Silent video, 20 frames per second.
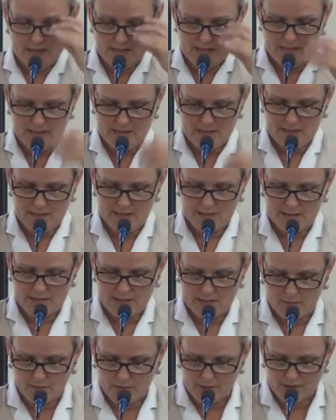is
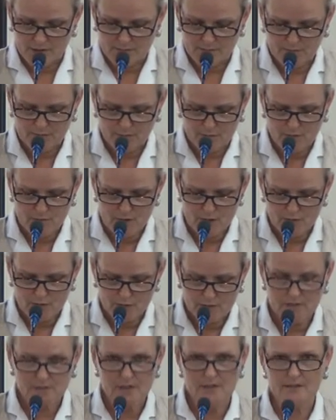that we're going to
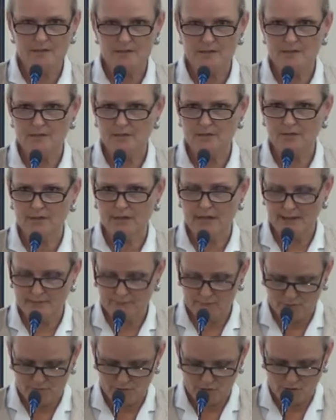promote, not necessarily
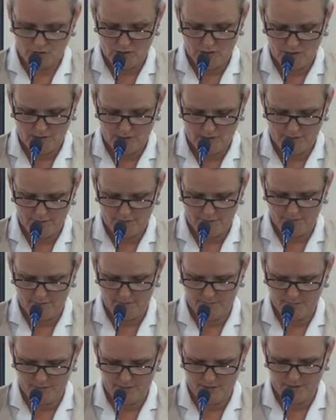have to achieve,
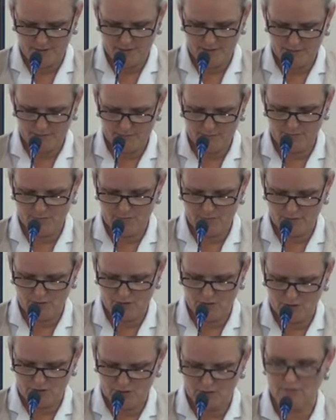but we are going to
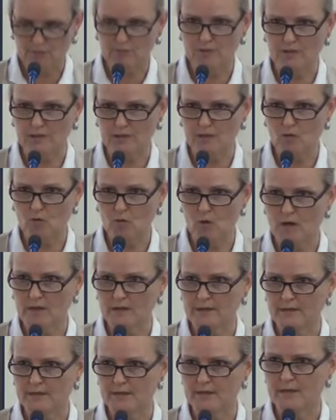promote gender
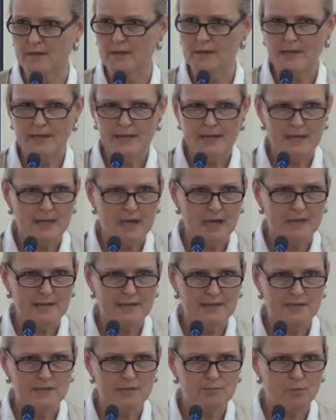equality.
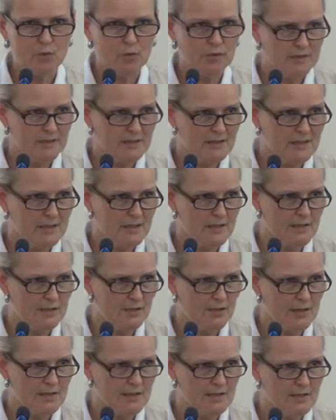It's important not to
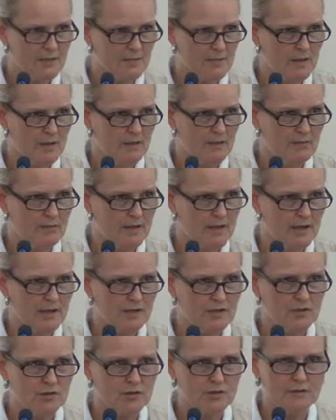underestimate the
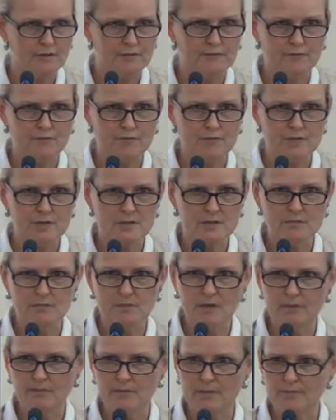reactionary forces
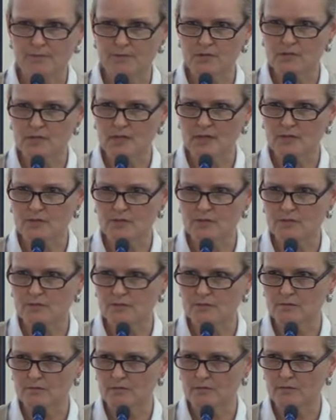among member
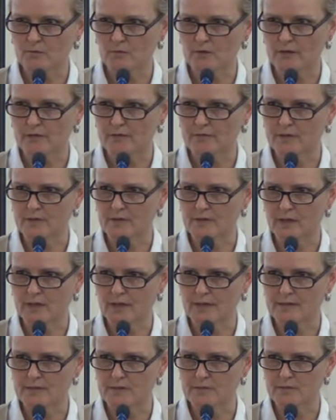states. You're aware of the
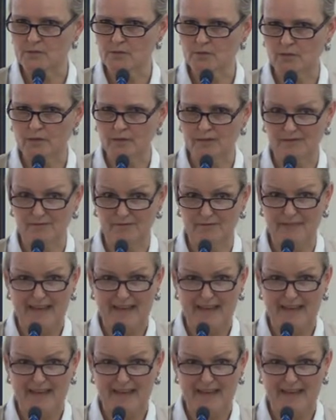alliance between the